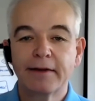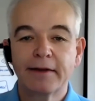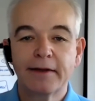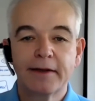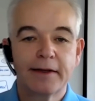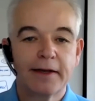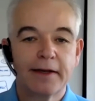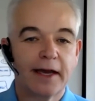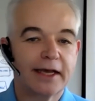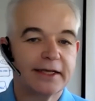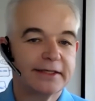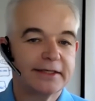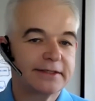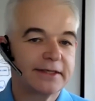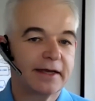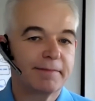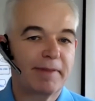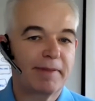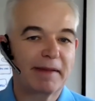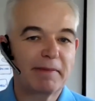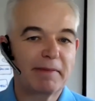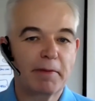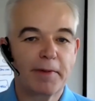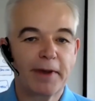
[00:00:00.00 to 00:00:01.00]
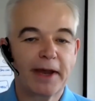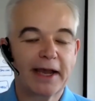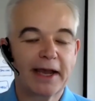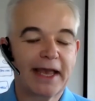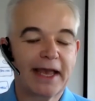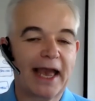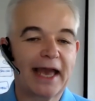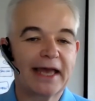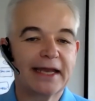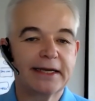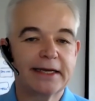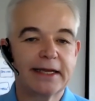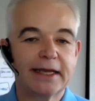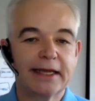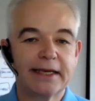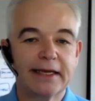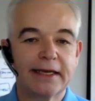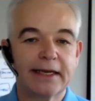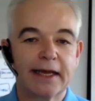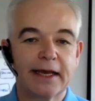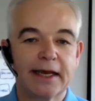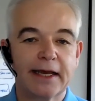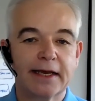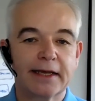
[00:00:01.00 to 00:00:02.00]
as a paperback and in
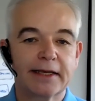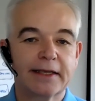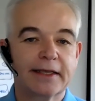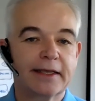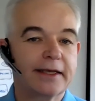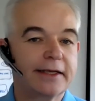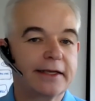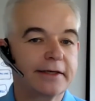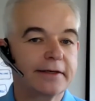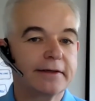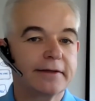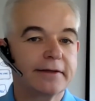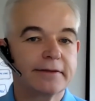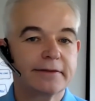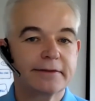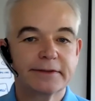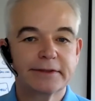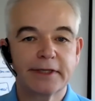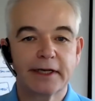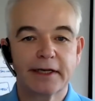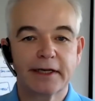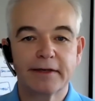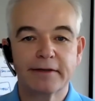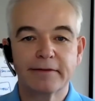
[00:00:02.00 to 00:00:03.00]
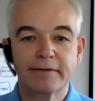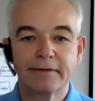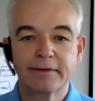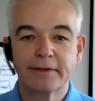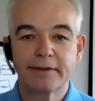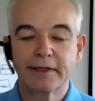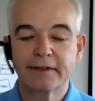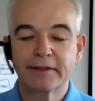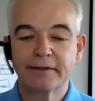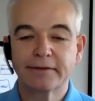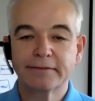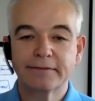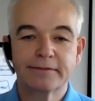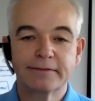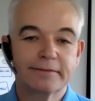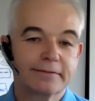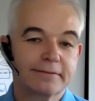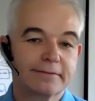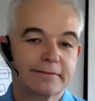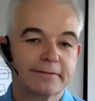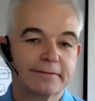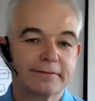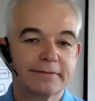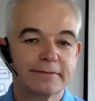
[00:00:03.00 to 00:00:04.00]
Kindle. So, yeah.
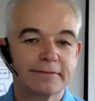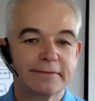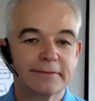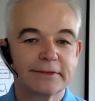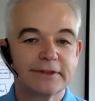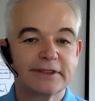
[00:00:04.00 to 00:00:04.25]
And